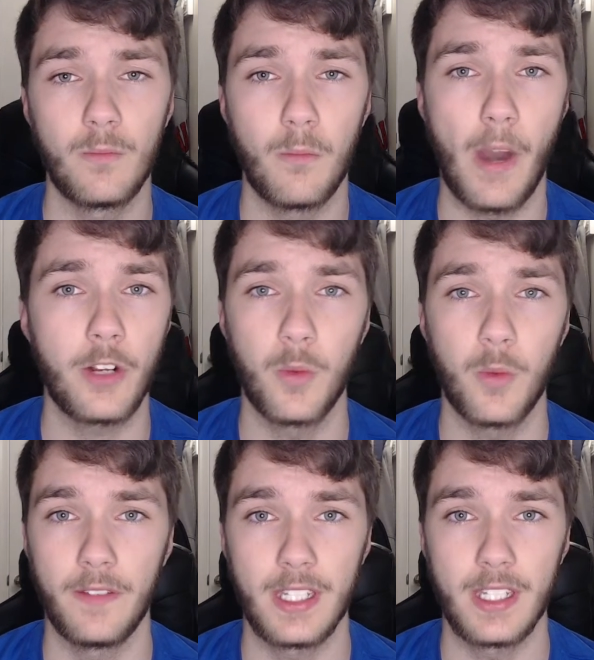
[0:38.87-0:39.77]

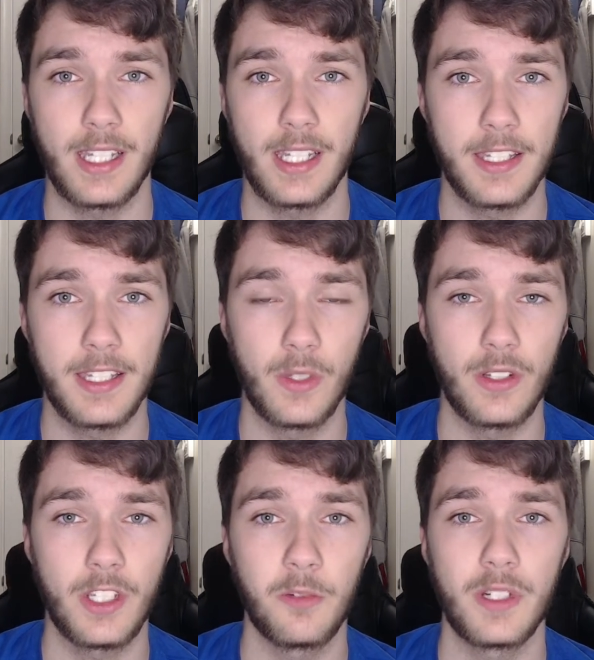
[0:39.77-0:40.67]
microwaves in a sense when
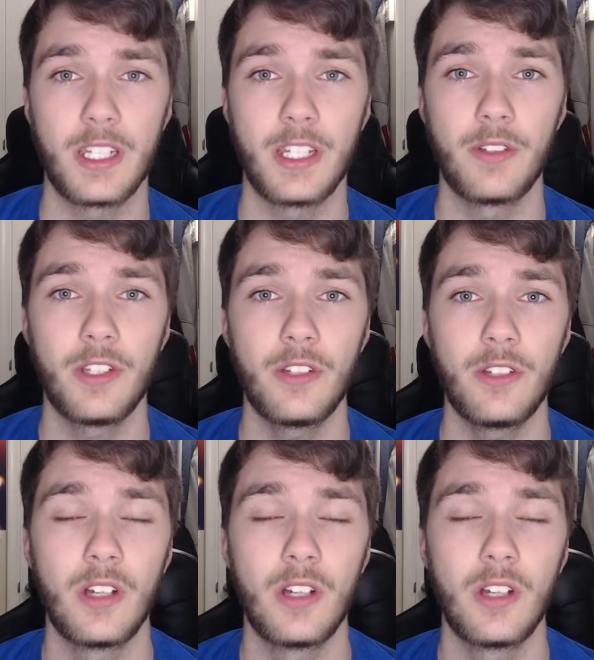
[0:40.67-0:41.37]
there's so much CO2.